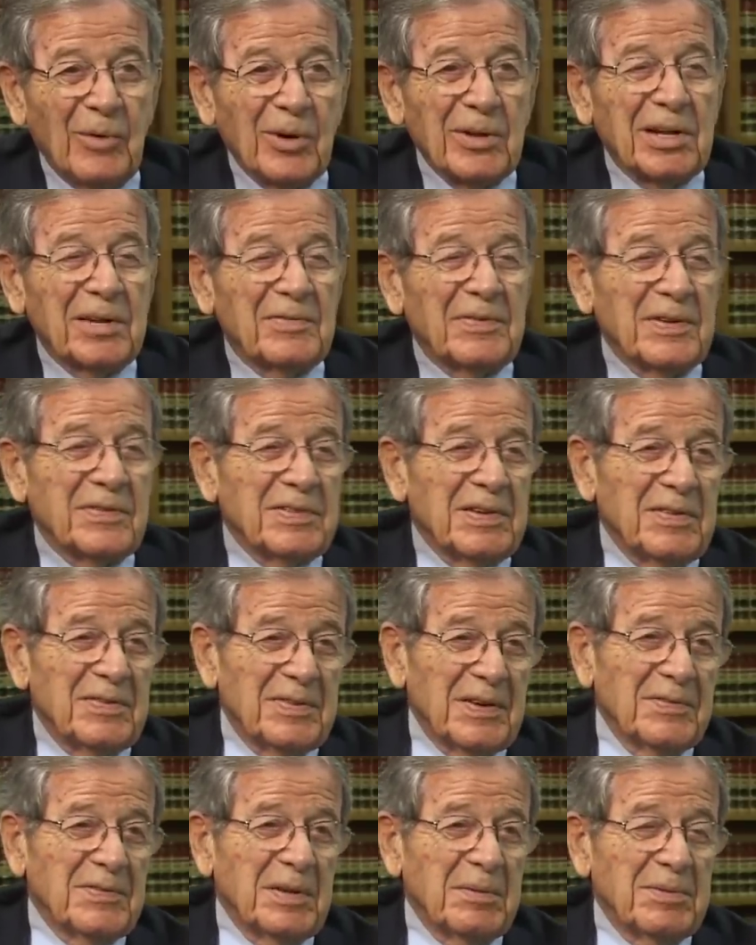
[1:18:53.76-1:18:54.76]
More than 50,
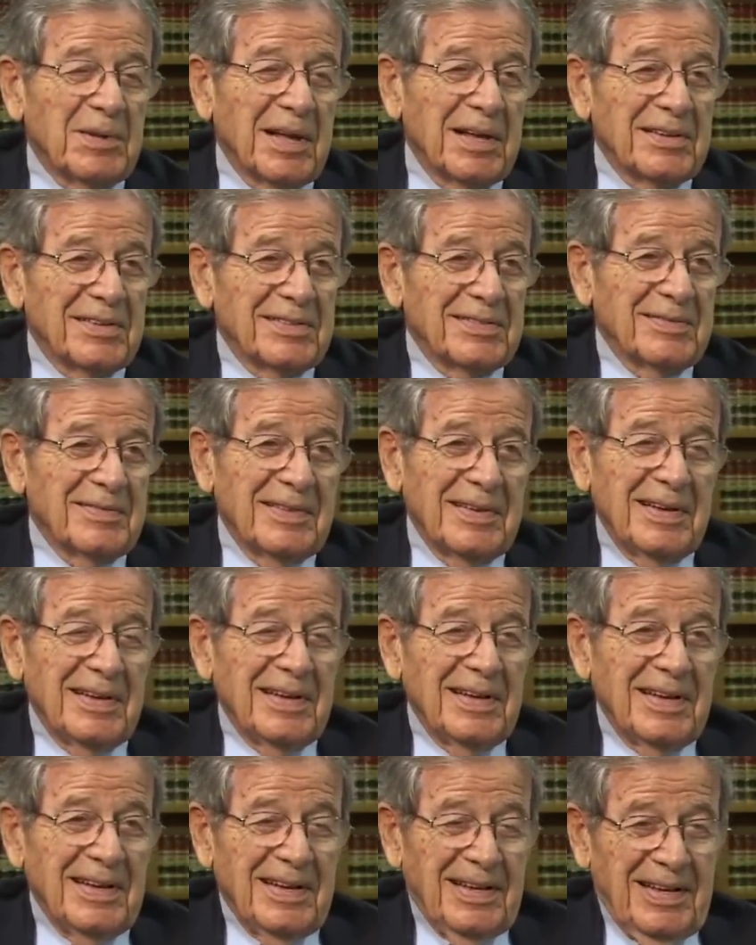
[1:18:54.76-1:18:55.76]
50 plus.
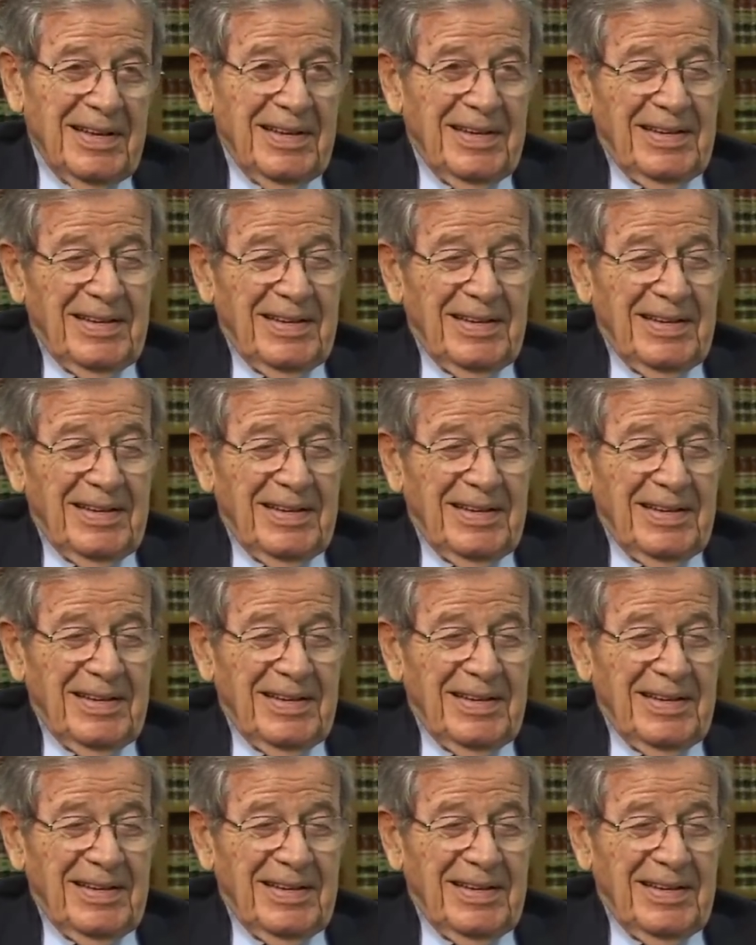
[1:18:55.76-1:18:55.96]
Yes.